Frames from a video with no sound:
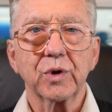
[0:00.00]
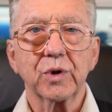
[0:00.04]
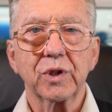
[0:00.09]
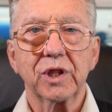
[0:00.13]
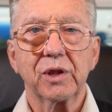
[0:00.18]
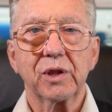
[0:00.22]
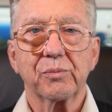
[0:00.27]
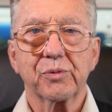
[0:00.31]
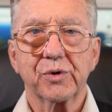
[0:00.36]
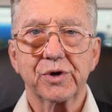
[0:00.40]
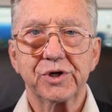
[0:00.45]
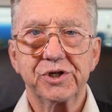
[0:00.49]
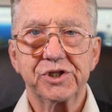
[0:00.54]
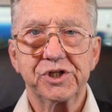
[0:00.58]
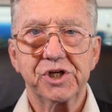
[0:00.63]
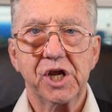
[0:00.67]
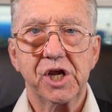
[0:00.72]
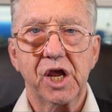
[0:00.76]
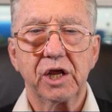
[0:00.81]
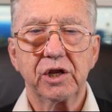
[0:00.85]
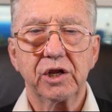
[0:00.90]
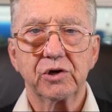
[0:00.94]
We really
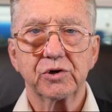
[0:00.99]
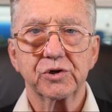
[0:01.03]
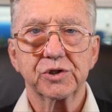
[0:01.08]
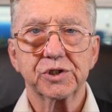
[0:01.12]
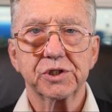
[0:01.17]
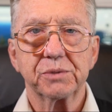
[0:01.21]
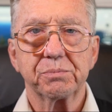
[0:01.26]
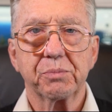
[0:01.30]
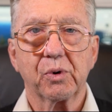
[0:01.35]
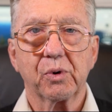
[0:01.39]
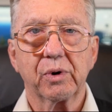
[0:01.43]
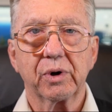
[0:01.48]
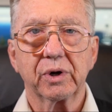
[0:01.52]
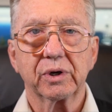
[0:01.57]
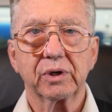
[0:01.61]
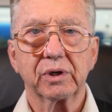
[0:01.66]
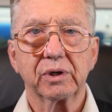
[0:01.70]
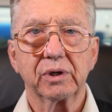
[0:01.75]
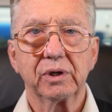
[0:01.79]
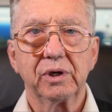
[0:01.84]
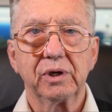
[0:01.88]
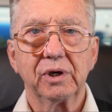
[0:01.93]
appreciate your
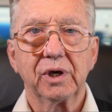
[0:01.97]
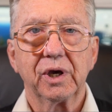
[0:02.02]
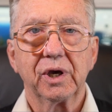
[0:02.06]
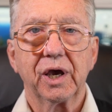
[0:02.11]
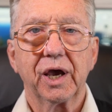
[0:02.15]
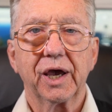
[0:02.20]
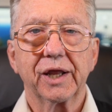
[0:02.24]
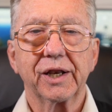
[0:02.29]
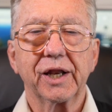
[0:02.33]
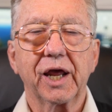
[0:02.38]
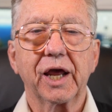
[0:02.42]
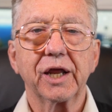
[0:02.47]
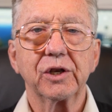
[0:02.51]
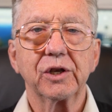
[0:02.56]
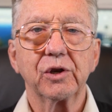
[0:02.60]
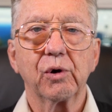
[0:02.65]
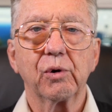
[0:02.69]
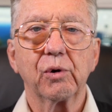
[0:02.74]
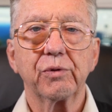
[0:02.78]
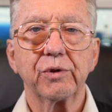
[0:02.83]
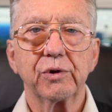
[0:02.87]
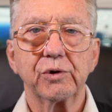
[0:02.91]
support. And
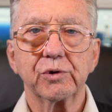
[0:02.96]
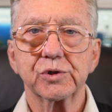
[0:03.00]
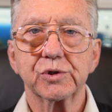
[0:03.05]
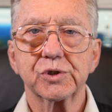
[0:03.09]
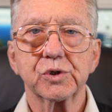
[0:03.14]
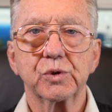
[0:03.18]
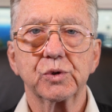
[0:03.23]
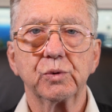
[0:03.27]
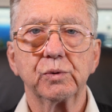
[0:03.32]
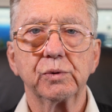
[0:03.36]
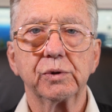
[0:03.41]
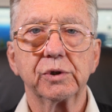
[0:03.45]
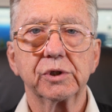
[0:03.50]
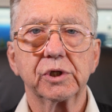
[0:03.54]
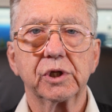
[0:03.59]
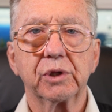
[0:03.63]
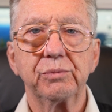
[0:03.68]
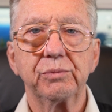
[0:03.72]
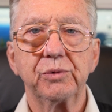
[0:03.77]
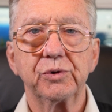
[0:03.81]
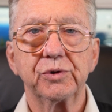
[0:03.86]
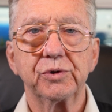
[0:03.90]
I know that your school
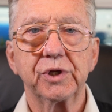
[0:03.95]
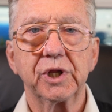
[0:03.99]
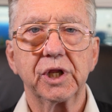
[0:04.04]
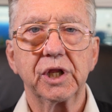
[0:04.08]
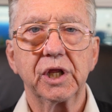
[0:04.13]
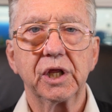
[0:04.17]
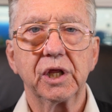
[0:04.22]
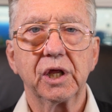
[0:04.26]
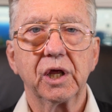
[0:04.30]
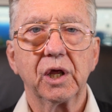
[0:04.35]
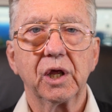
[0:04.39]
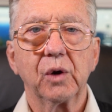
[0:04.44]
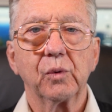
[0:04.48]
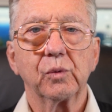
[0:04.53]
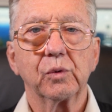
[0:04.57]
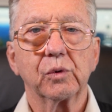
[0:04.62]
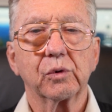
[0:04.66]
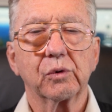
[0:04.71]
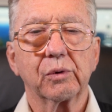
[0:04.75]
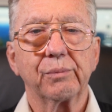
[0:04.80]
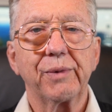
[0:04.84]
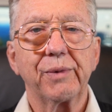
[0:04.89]
and community
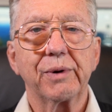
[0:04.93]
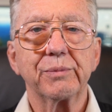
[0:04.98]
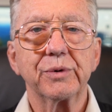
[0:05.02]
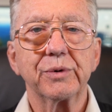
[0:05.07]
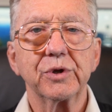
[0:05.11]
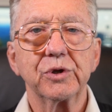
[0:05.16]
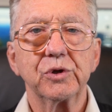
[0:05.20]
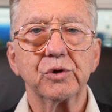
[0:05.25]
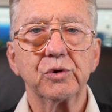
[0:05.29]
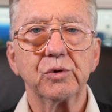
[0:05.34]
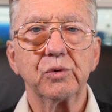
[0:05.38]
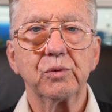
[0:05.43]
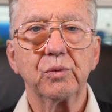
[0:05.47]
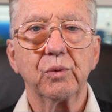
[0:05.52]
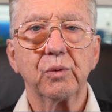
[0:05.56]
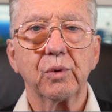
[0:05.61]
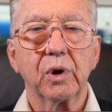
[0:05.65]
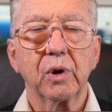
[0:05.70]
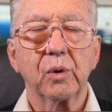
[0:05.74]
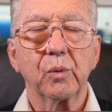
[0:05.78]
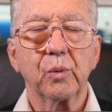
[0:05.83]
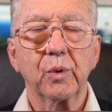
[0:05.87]
will remember
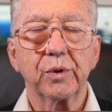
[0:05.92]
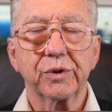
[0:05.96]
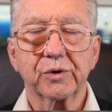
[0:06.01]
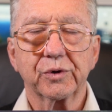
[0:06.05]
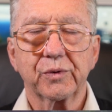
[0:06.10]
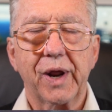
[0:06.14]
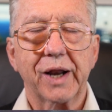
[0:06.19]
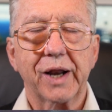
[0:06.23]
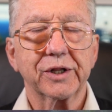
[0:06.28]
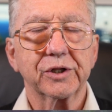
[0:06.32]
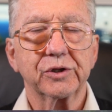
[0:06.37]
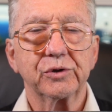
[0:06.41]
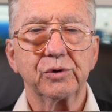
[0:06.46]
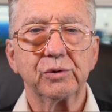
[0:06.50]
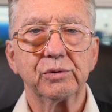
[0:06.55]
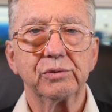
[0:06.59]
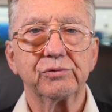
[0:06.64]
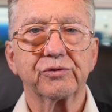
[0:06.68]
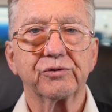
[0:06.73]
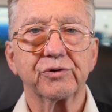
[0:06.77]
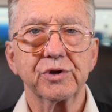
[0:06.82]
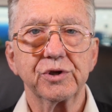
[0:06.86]
you with
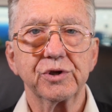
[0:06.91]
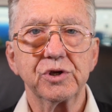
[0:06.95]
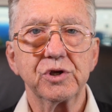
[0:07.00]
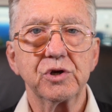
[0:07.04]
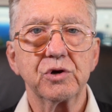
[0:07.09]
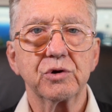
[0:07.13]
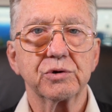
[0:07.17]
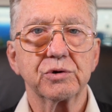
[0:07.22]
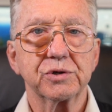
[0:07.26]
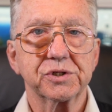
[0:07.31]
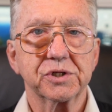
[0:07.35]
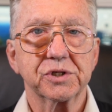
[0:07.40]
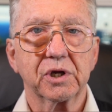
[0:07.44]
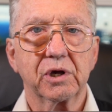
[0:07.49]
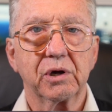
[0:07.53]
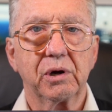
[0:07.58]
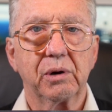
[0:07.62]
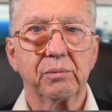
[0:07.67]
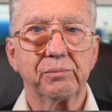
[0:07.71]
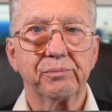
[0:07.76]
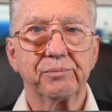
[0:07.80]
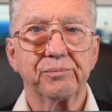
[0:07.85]
gratitude for years
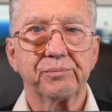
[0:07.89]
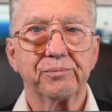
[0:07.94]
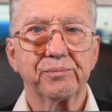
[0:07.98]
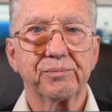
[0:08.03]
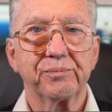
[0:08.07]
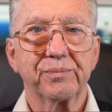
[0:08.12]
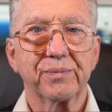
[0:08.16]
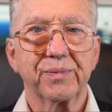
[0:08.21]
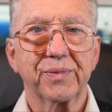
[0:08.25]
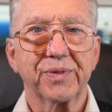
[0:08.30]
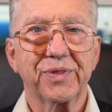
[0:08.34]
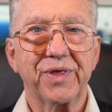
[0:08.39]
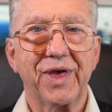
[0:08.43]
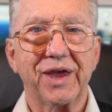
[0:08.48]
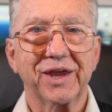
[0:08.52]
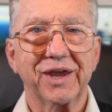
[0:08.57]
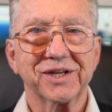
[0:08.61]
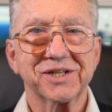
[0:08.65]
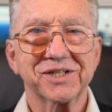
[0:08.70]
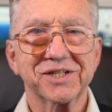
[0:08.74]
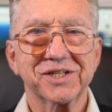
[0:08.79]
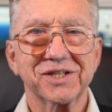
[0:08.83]
to come.
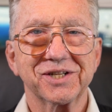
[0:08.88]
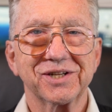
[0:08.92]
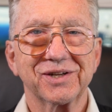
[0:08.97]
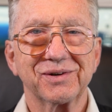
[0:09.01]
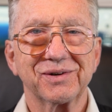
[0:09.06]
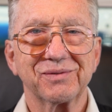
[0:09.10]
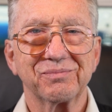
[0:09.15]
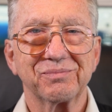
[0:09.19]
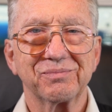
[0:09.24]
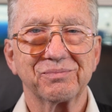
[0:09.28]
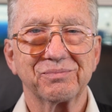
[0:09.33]
Thanks.